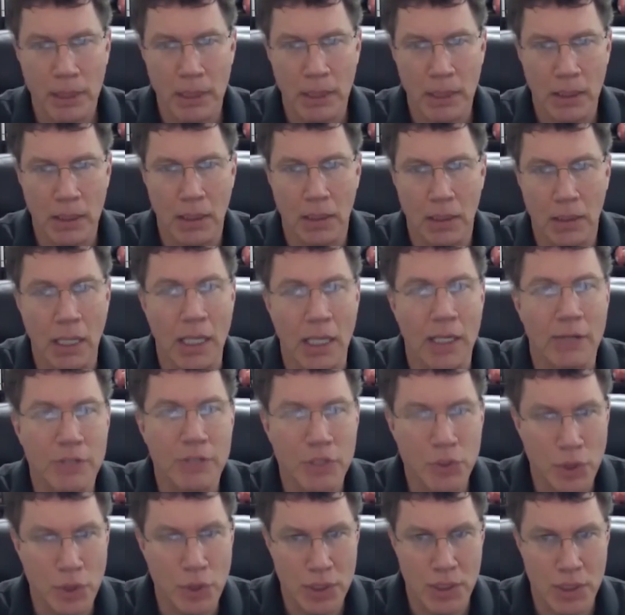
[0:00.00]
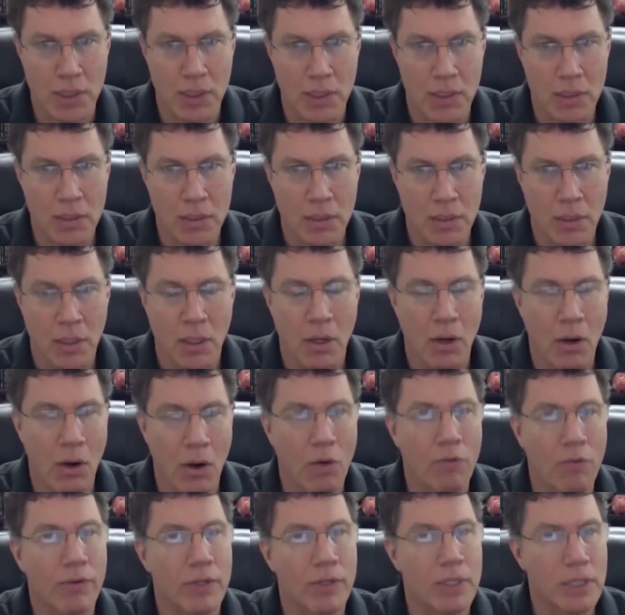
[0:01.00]
a lot of sources
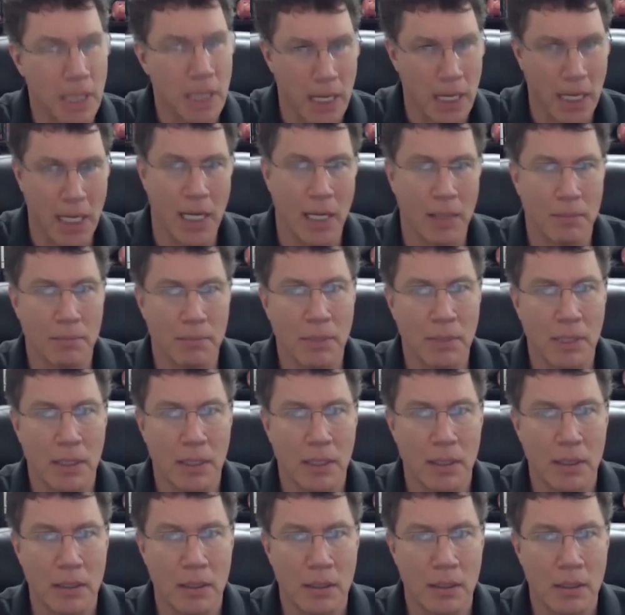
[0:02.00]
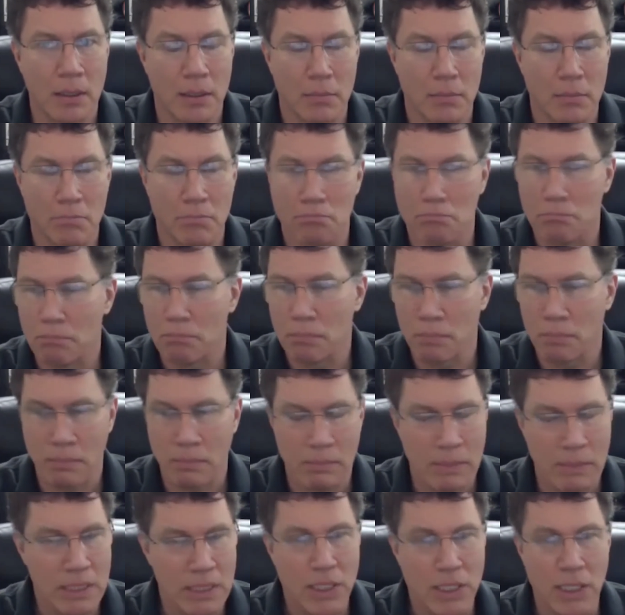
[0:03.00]
over time
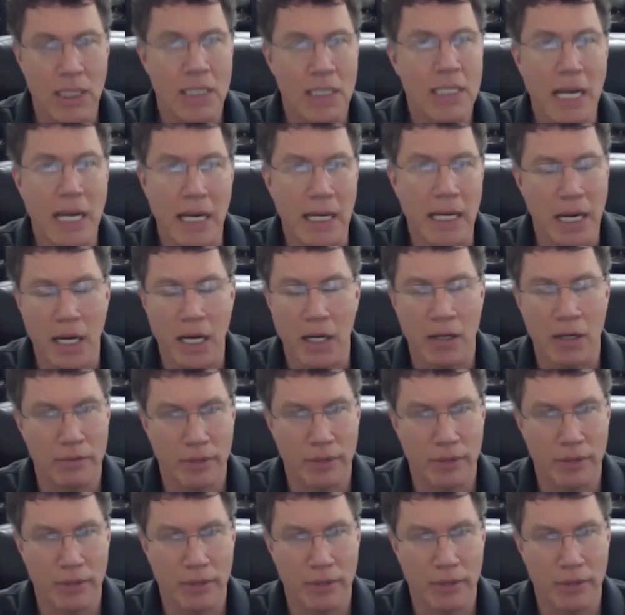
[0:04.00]
is going to take care of